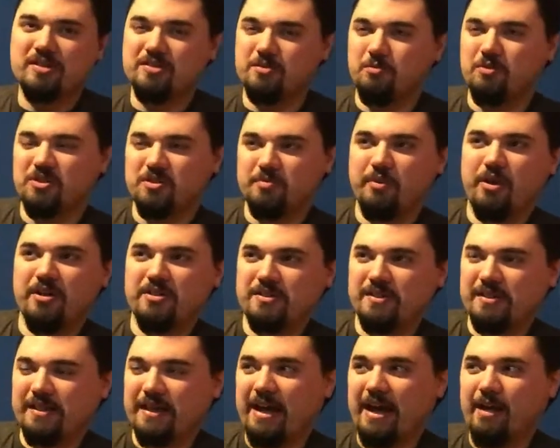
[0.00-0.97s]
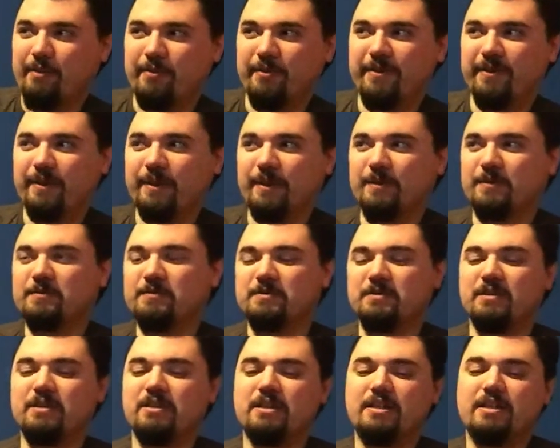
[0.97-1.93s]
as a response to the happening,
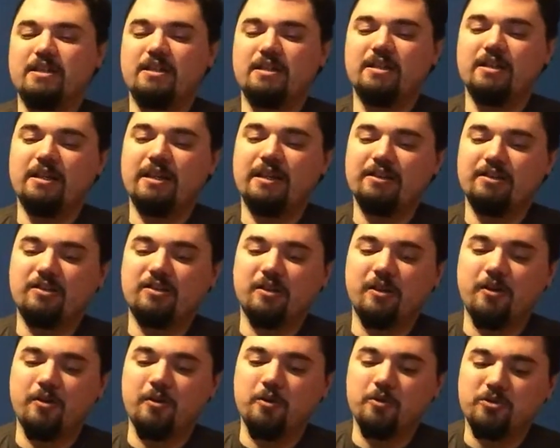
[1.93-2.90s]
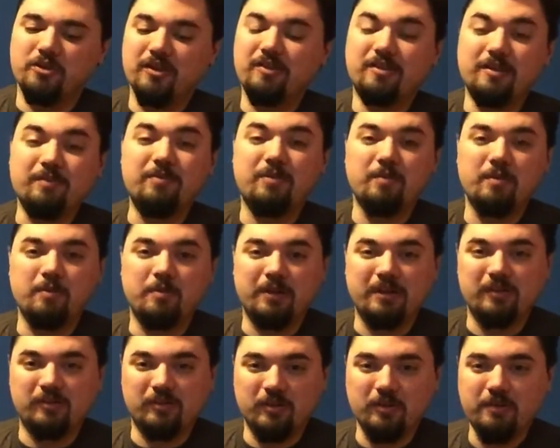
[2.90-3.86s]
and so this seems to be what
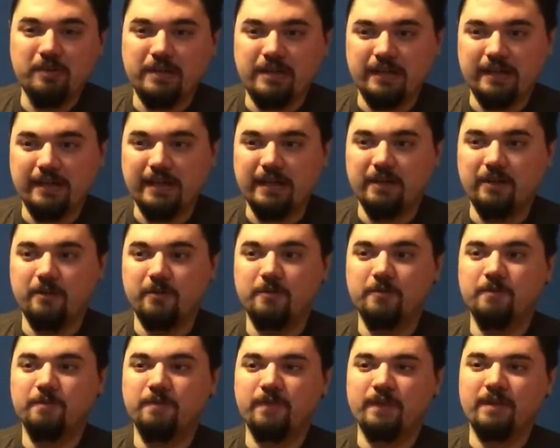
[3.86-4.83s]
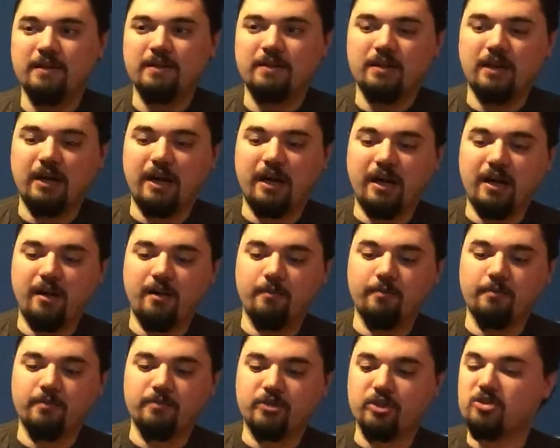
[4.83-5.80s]
he's doing now
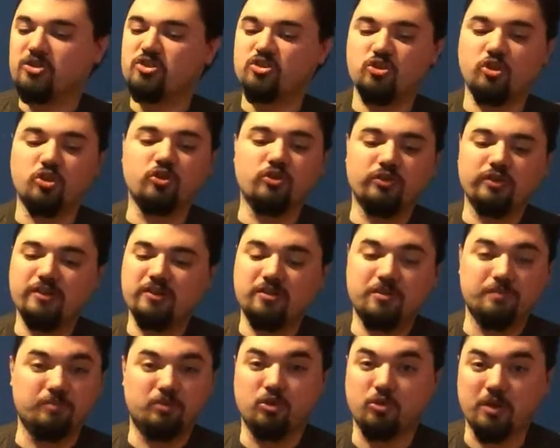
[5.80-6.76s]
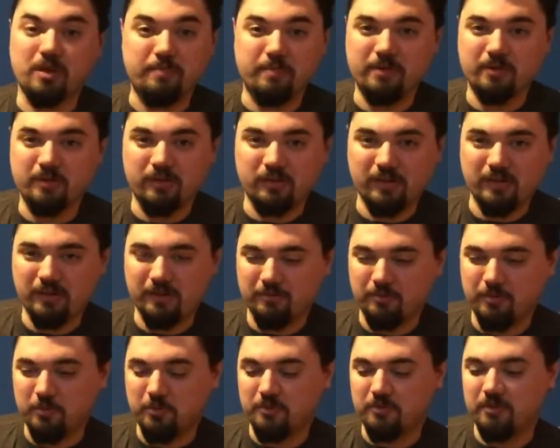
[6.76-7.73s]
um, there's certainly some creepiness in his
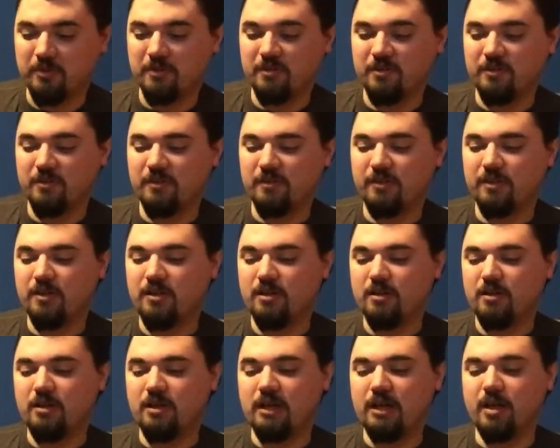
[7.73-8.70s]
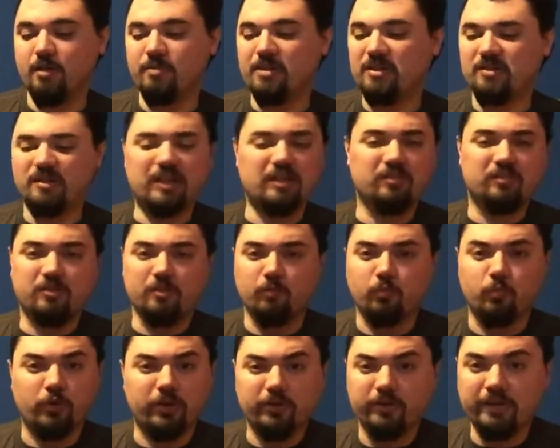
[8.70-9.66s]
movies. Um, he's getting
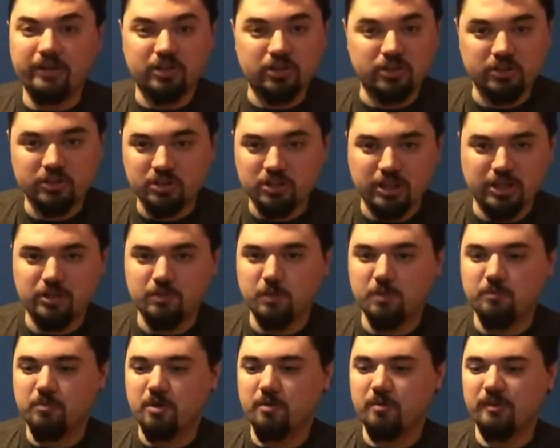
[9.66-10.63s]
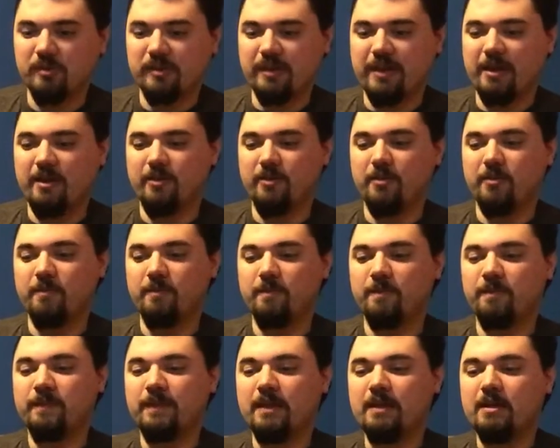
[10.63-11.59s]
some really good, genuine moments out of
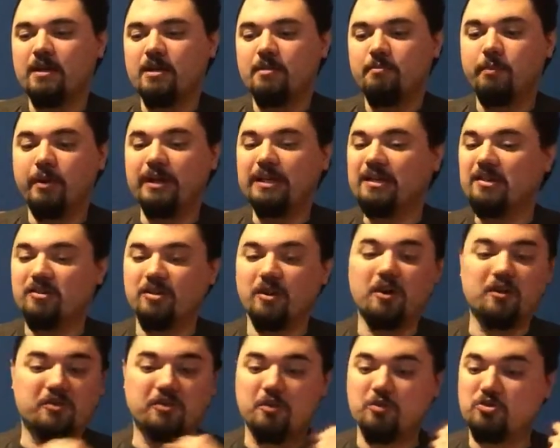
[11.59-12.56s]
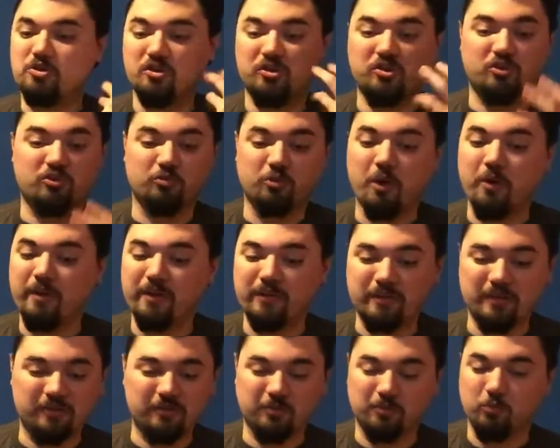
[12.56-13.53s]
them, but he's also just throwing
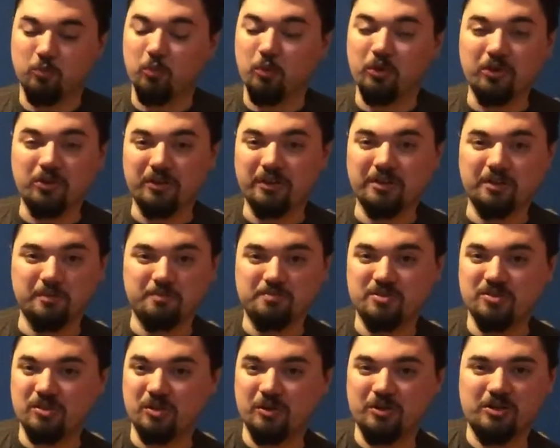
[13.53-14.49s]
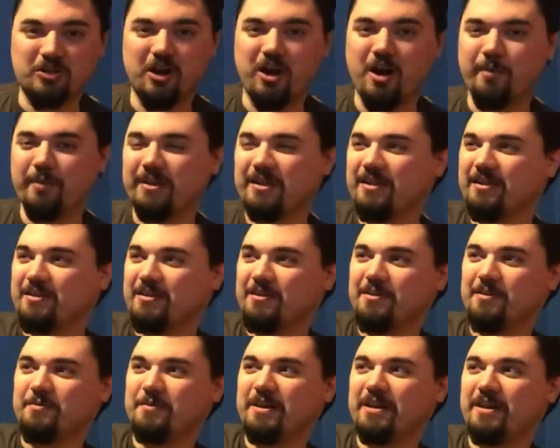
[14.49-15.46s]
this really absurd comedy into
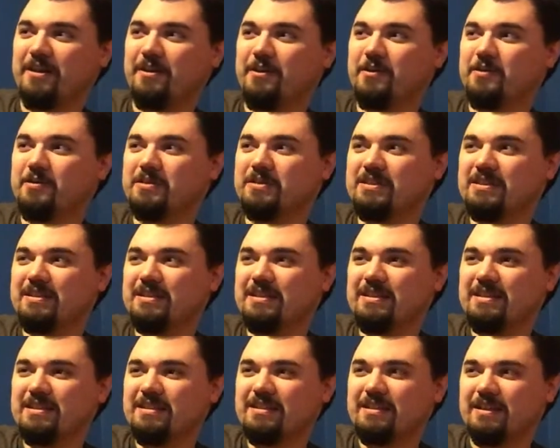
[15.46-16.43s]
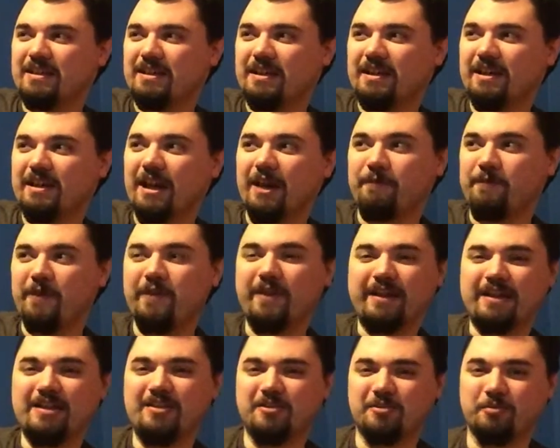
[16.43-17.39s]
them now. Uh, and I feel
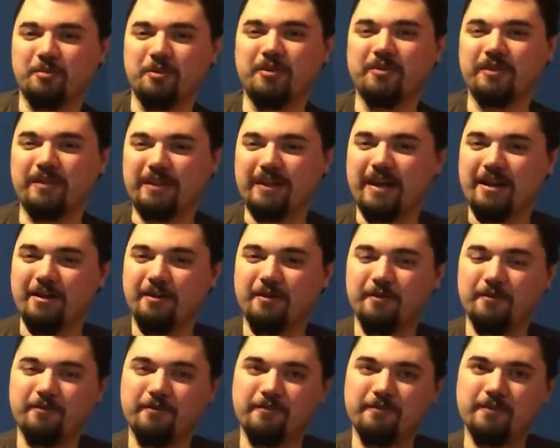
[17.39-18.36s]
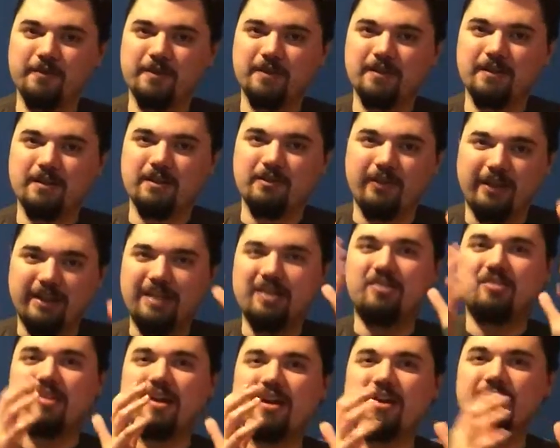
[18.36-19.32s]
like he's really kind of like
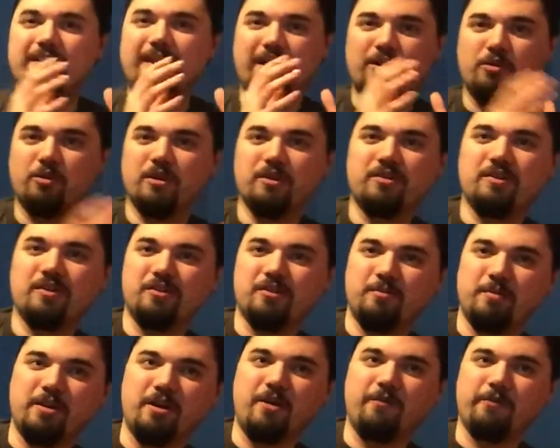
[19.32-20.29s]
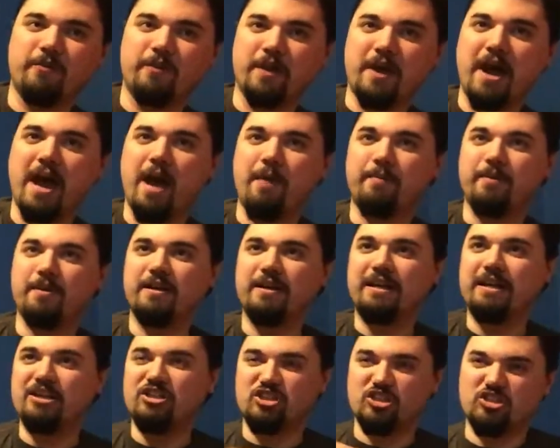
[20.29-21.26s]
he's taken that criticism he got for the happening
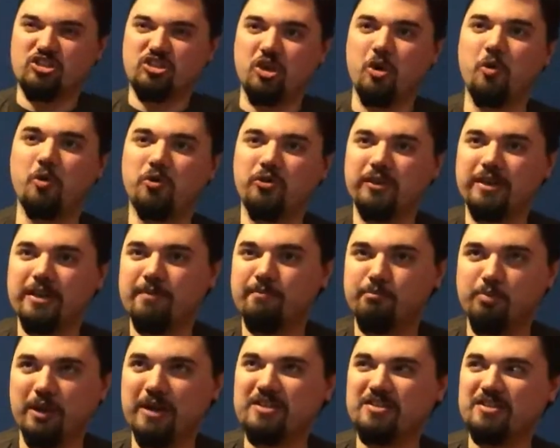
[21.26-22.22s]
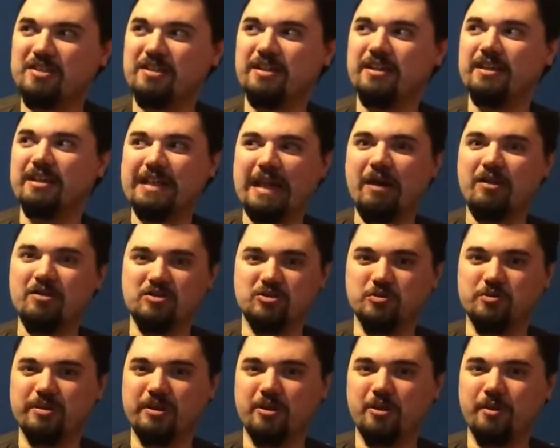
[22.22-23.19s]
and he's just totally embracing it, and now he's
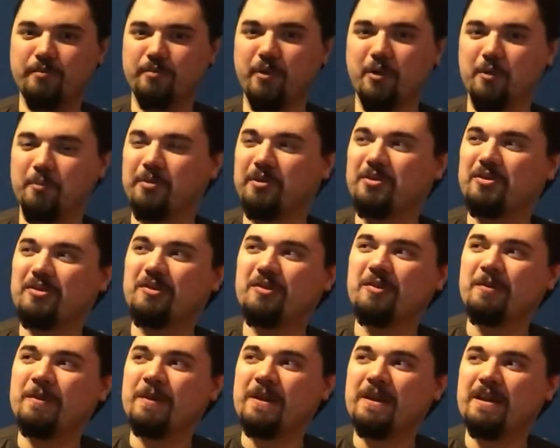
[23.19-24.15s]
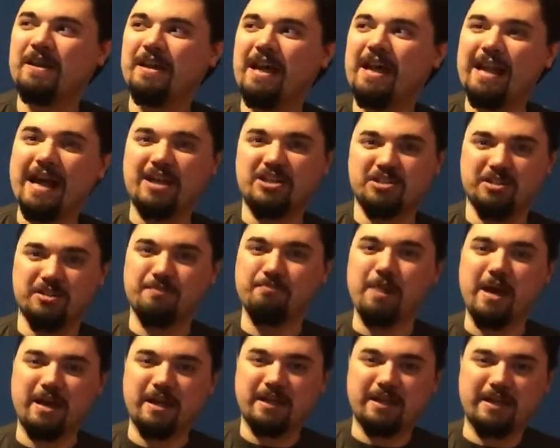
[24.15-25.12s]
doing it on purpose and actually
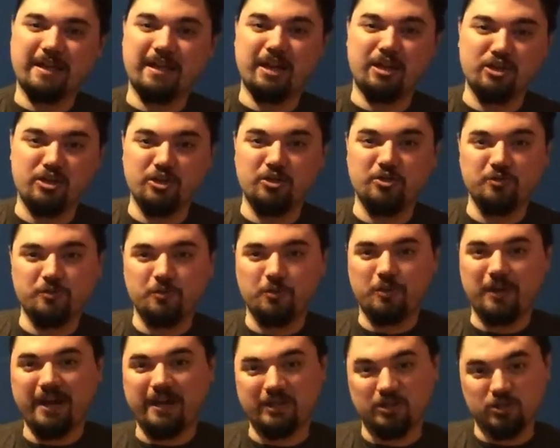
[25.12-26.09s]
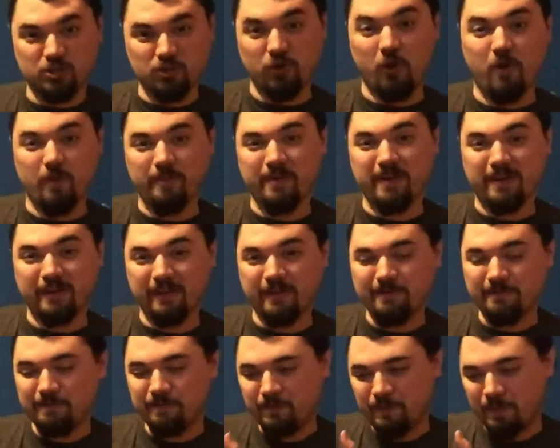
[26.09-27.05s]
making it a new kind of charming